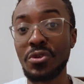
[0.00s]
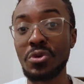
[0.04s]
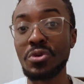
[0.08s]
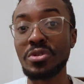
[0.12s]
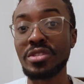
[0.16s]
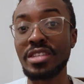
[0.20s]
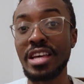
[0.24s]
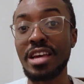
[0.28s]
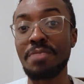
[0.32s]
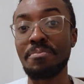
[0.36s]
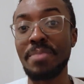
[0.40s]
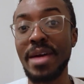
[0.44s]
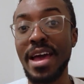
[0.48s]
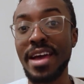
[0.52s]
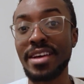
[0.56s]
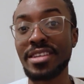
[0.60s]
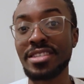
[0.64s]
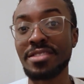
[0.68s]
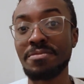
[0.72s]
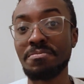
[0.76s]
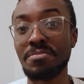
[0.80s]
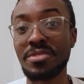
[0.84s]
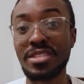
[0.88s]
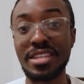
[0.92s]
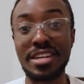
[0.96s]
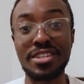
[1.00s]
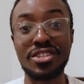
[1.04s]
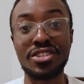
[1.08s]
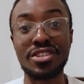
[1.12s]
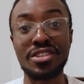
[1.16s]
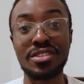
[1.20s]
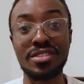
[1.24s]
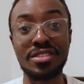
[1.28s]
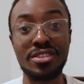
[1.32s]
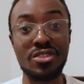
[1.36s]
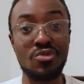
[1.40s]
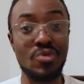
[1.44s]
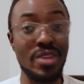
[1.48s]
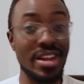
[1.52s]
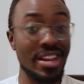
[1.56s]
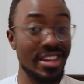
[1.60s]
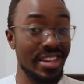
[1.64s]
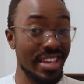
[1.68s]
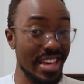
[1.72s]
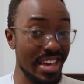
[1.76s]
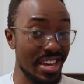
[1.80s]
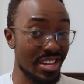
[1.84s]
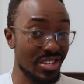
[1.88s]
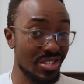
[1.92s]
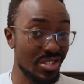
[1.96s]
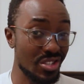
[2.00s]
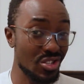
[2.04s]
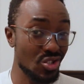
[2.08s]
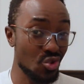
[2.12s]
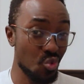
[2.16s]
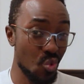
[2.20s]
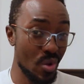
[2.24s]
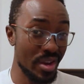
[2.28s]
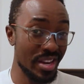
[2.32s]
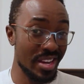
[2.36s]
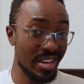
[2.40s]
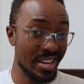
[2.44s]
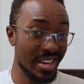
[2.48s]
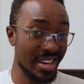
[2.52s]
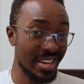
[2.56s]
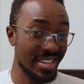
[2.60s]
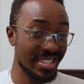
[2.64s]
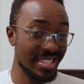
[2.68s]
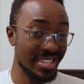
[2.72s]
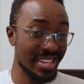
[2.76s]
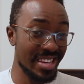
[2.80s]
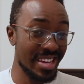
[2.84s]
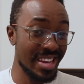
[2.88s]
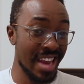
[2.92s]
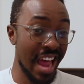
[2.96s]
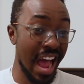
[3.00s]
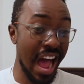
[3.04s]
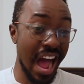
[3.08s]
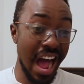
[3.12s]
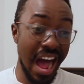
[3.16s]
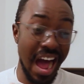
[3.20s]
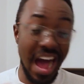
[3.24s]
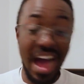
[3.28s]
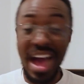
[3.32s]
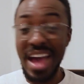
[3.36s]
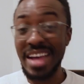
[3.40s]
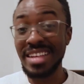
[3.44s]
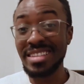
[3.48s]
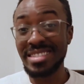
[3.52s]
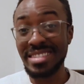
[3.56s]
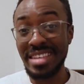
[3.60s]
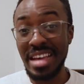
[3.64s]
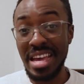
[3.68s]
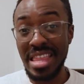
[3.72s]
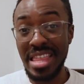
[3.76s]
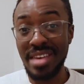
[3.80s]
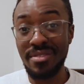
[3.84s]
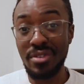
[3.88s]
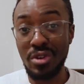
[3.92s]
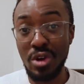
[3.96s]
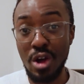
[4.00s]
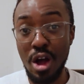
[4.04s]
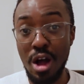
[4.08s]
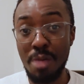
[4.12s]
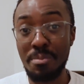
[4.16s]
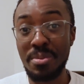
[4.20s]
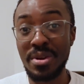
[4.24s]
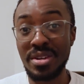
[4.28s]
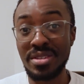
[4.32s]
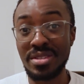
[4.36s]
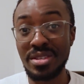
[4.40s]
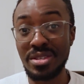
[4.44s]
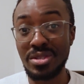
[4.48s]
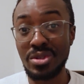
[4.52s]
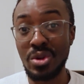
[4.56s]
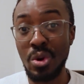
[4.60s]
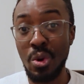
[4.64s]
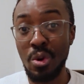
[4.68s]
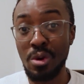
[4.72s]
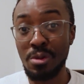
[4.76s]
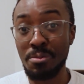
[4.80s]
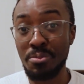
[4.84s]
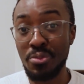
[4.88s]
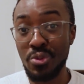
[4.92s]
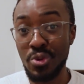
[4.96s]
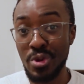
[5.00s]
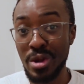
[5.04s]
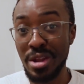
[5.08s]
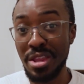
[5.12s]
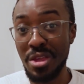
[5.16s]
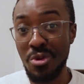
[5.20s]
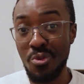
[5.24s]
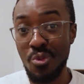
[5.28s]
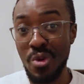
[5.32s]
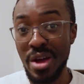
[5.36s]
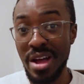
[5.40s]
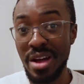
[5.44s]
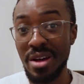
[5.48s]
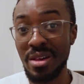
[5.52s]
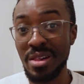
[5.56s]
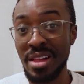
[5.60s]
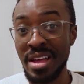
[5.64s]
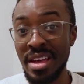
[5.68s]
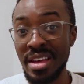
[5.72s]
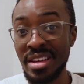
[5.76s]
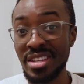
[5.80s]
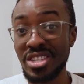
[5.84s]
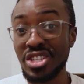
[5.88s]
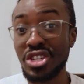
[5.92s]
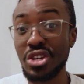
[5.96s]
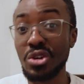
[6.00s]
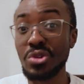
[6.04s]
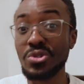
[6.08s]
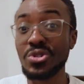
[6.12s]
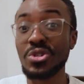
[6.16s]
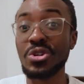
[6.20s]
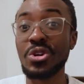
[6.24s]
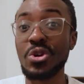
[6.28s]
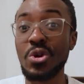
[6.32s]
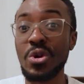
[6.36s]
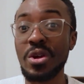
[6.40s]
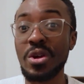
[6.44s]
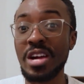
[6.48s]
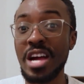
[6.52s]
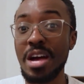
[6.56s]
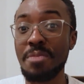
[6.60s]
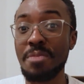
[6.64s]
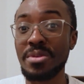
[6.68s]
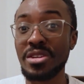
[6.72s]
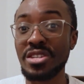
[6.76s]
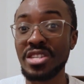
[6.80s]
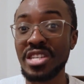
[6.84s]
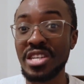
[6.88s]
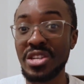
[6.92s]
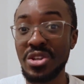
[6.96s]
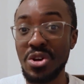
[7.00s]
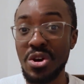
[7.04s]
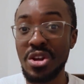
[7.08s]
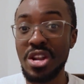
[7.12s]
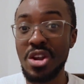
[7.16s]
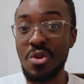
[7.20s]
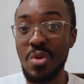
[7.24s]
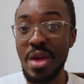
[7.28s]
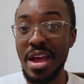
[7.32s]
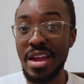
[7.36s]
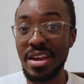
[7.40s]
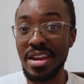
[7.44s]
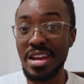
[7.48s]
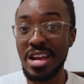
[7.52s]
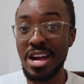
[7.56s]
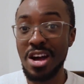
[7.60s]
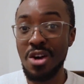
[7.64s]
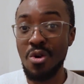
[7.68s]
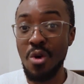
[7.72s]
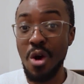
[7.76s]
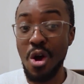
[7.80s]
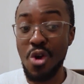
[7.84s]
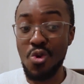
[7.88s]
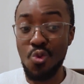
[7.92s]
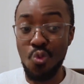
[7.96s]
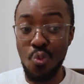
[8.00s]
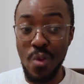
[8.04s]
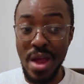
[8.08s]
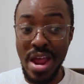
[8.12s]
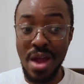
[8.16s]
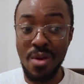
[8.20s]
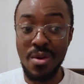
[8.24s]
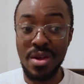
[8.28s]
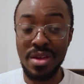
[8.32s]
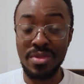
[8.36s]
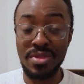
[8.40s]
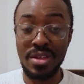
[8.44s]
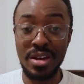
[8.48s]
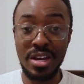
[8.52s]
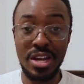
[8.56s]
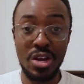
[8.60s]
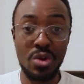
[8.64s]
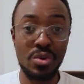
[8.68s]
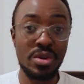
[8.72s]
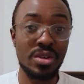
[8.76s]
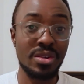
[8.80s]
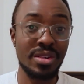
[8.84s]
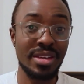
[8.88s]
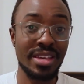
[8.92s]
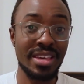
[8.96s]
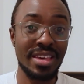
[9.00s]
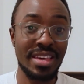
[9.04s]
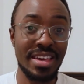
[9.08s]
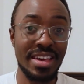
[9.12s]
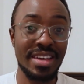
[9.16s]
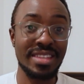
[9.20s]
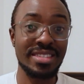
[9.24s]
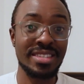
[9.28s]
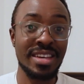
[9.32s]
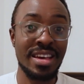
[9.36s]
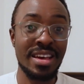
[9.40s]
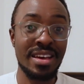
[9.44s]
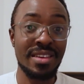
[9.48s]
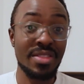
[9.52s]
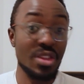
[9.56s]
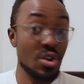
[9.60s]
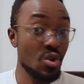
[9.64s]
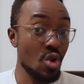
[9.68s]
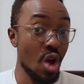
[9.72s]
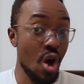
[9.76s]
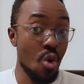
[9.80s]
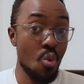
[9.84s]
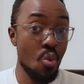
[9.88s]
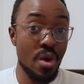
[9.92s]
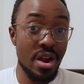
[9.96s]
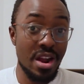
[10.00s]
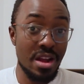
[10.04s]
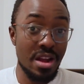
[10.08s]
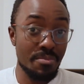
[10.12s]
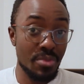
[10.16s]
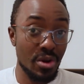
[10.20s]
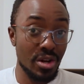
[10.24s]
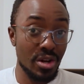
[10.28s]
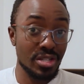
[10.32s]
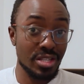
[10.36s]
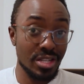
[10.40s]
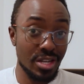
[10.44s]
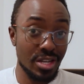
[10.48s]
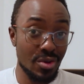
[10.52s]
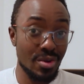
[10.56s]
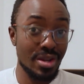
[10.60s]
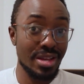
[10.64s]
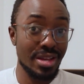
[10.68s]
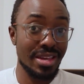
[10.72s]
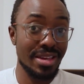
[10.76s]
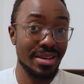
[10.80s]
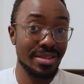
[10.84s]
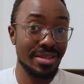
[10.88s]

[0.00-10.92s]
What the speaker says: a few setbacks, such as a relegation in 2019, I'd say they've accomplished this goal pretty well. Children growing up in Girona right now are wearing the local kit. They're not wearing Barcelona